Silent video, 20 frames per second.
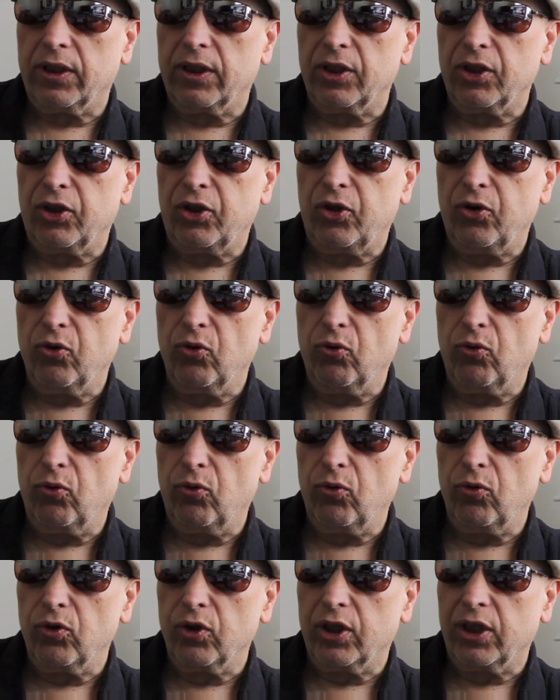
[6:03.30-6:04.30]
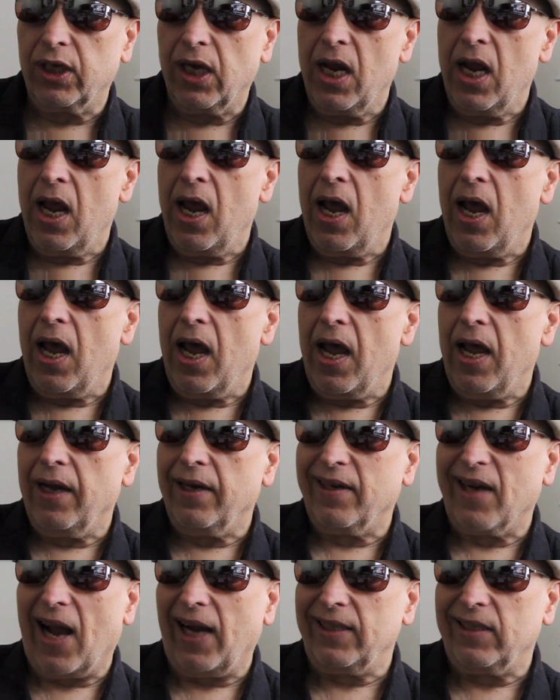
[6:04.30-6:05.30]
and Shules
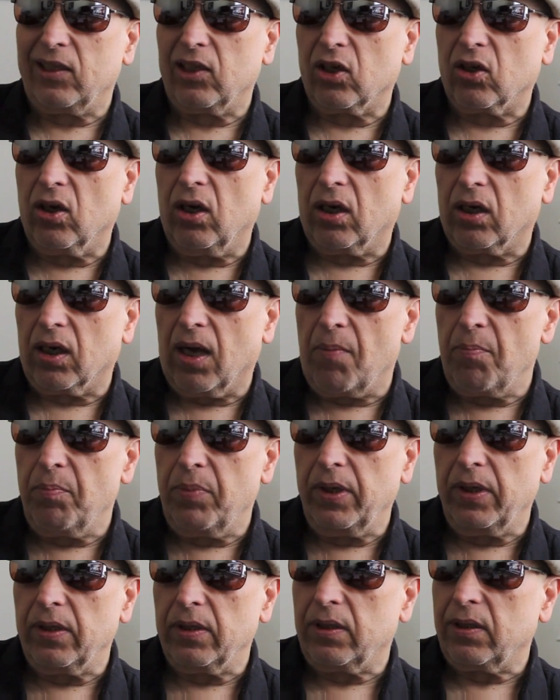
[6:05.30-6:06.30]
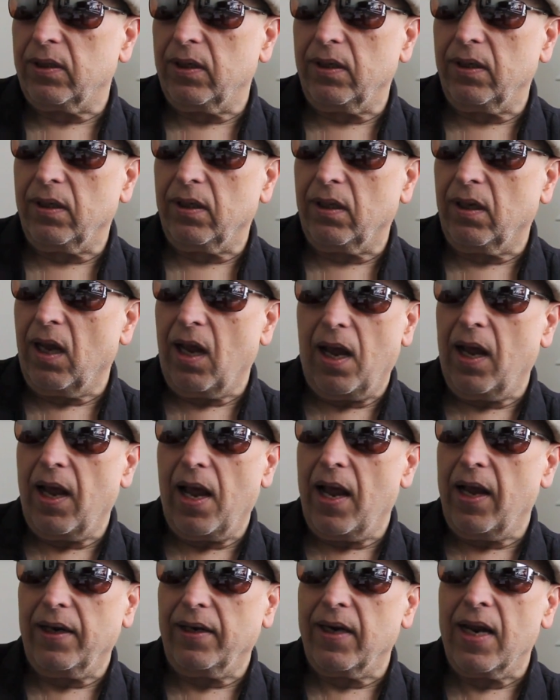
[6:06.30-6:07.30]
and Knights of Columbus, and
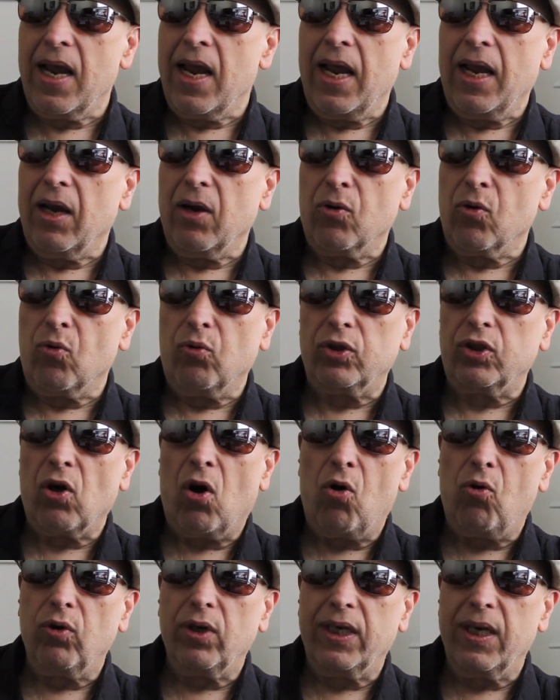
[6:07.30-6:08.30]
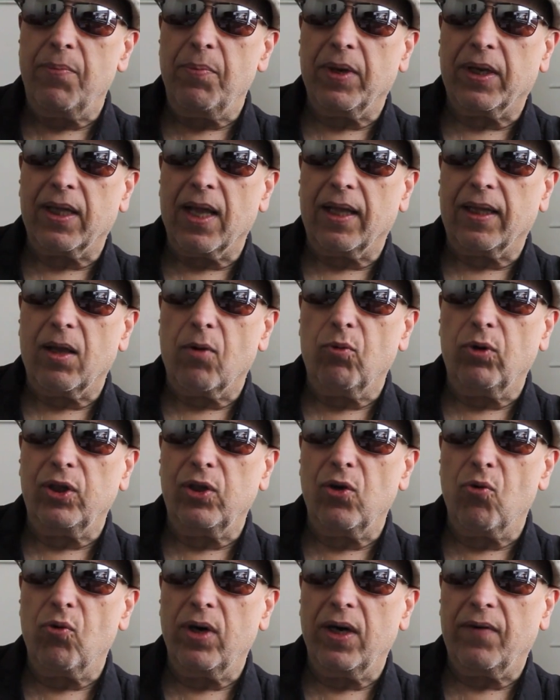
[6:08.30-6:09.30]
it was a whole gimmick that they were
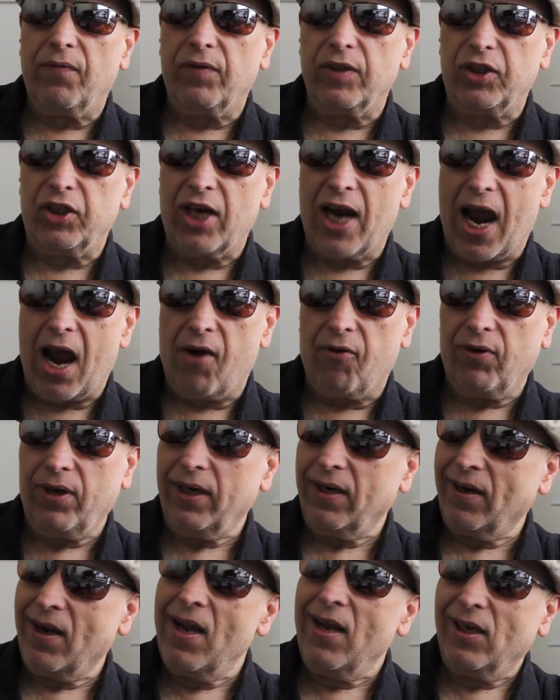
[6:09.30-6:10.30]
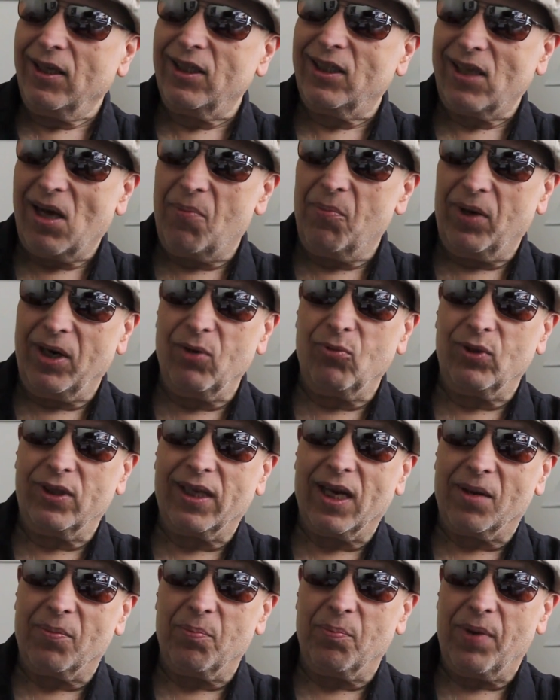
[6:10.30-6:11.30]
doing it for charity. Somebody was
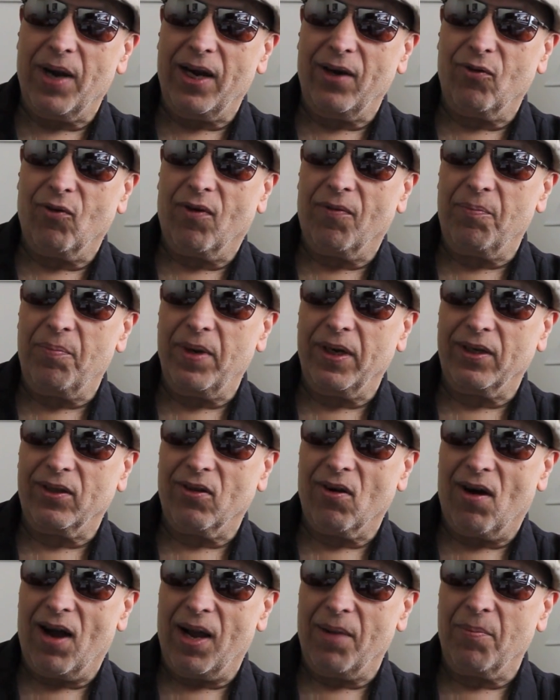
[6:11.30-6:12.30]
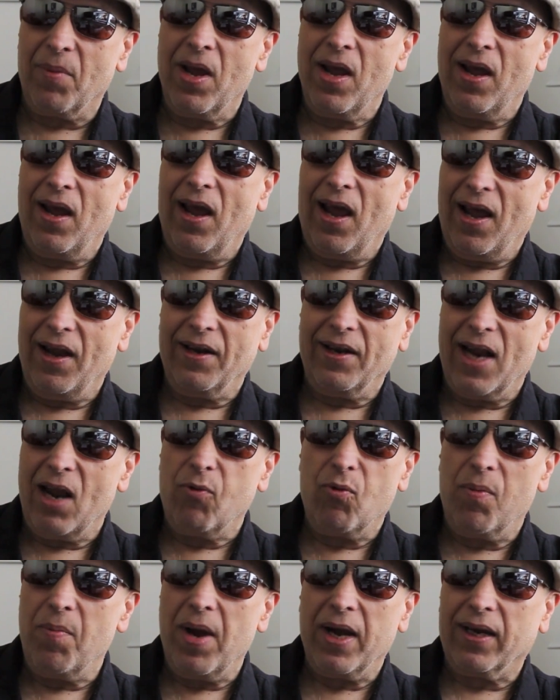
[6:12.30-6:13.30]
getting paid off big time, and they
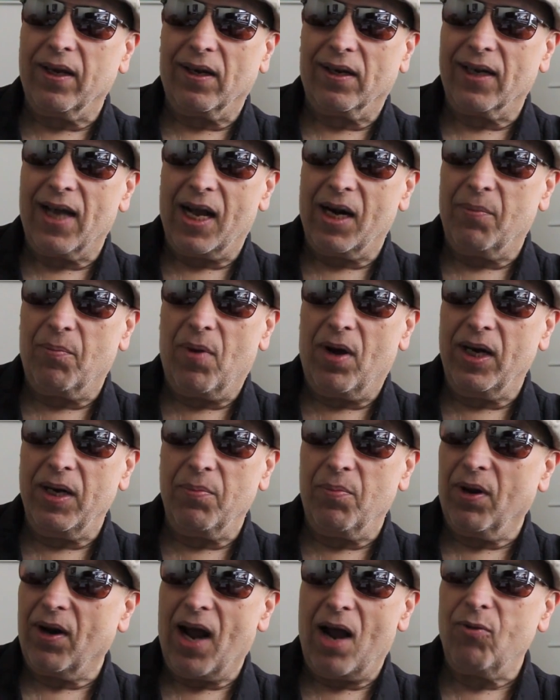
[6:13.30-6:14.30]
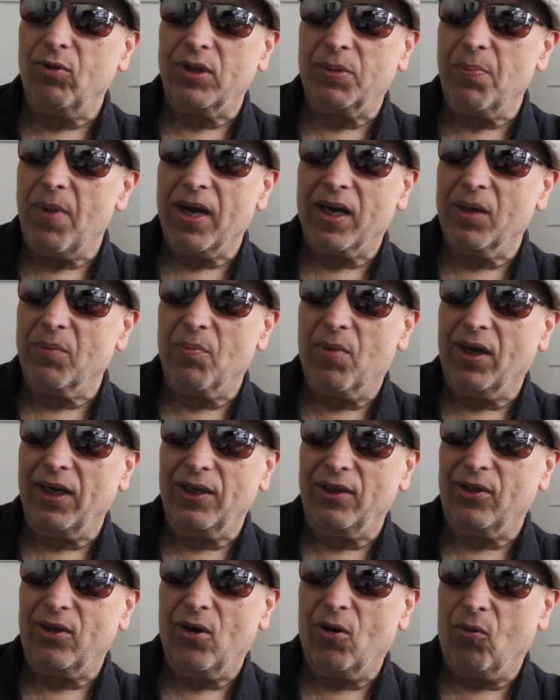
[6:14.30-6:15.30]
were making a lot of money, but I was making money
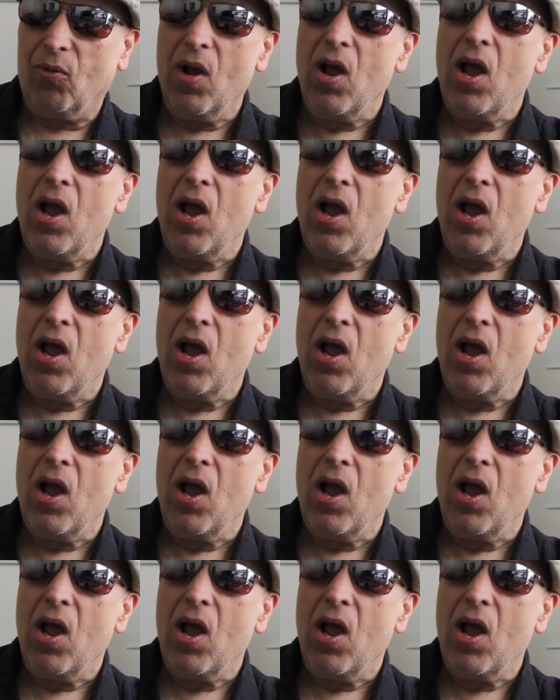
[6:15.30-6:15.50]
too.